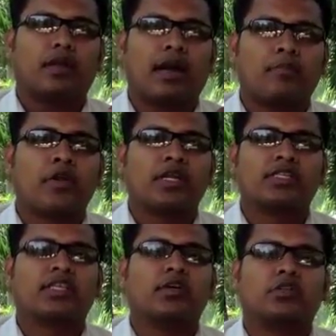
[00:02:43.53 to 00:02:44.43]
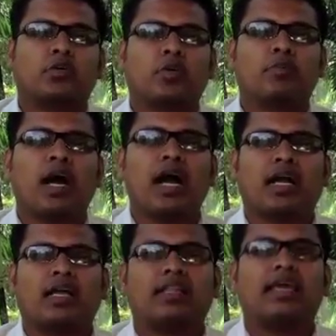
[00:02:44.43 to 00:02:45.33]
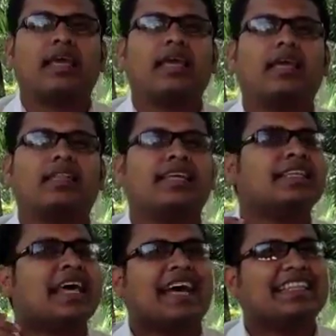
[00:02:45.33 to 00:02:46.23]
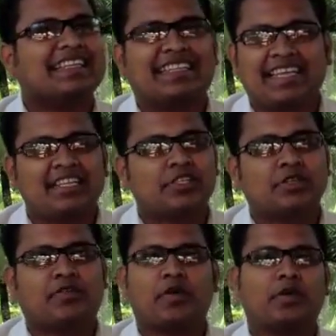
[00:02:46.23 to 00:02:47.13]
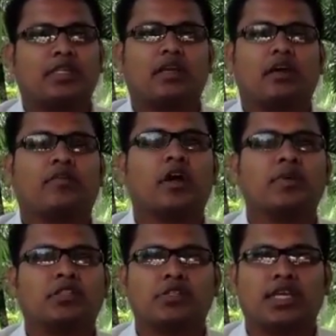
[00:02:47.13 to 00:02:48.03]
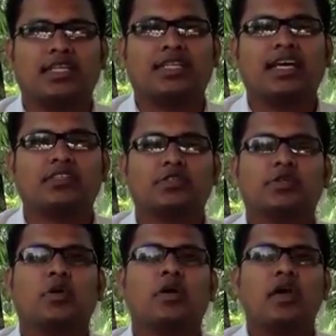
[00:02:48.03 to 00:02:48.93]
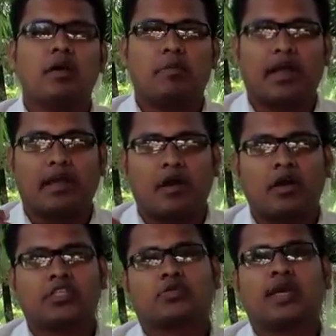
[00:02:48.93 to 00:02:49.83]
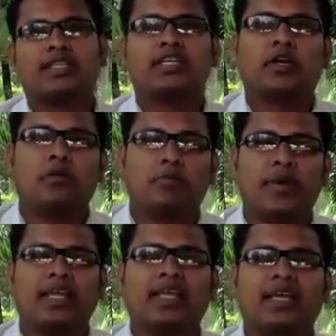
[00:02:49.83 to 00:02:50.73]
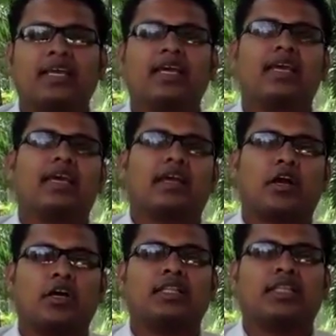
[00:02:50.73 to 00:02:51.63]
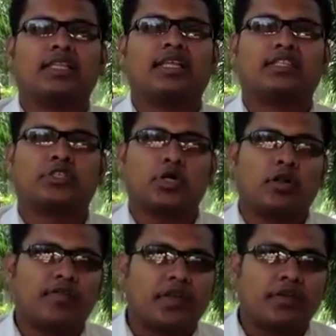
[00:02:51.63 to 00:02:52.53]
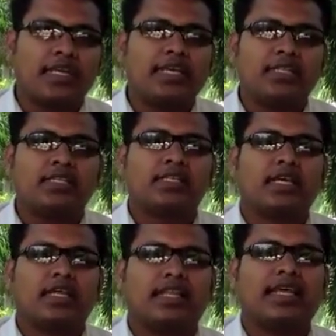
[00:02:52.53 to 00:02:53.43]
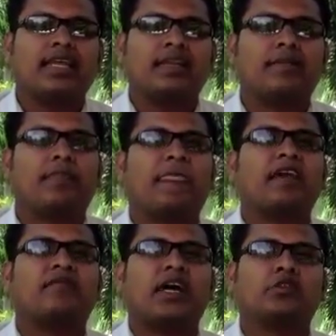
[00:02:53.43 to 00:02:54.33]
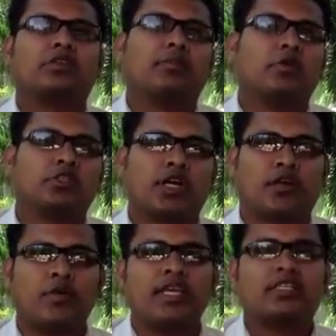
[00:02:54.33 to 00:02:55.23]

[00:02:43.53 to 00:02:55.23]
Ambergris Ski on our blog, they didn't have the intention of coming to San Ignacio. So by us writing compelling content that solve their needs, then they find out about Chaa Creek.